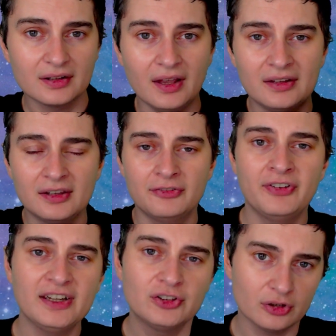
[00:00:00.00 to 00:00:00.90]
it's a
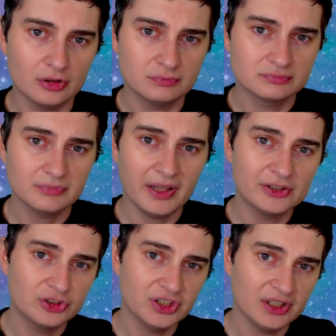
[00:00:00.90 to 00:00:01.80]
fighter
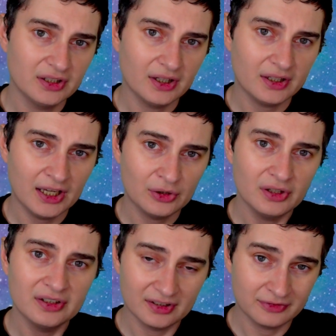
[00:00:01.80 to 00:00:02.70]
energy. That
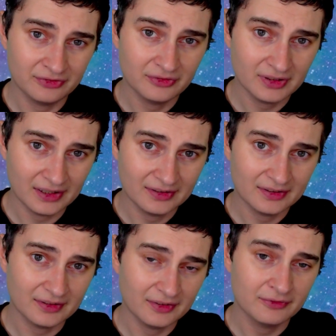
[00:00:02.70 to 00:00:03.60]
Aries is
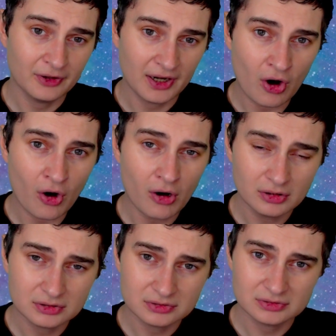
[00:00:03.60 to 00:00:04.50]
very hot
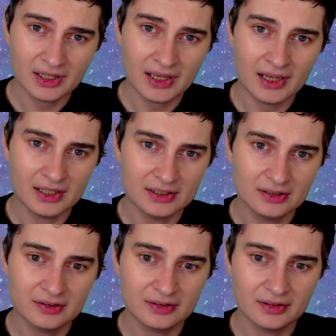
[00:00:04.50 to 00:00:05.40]
and